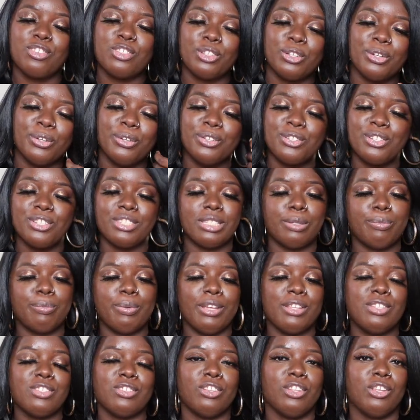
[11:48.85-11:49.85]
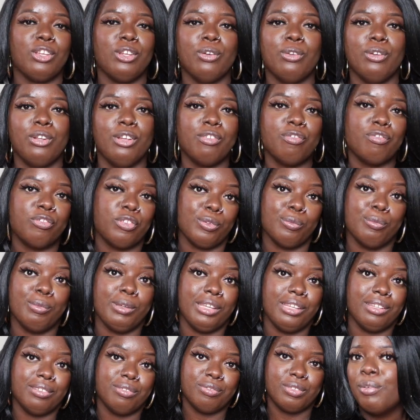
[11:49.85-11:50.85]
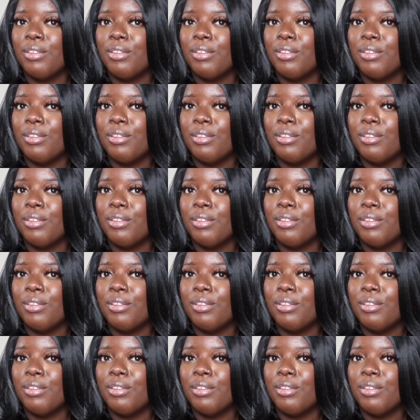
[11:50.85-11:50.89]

So it just depends on the unit for me.